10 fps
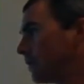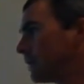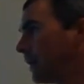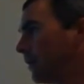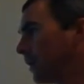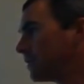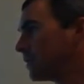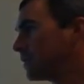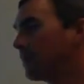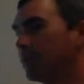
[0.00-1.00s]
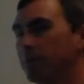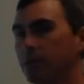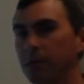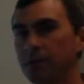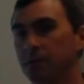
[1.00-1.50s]
of the time. That's the type of
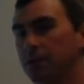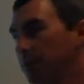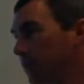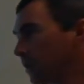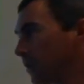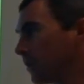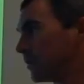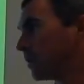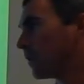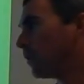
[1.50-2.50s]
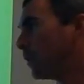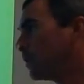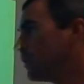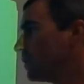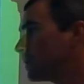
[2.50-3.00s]
relationship that you're going to
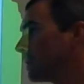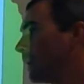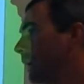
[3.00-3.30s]
want to use.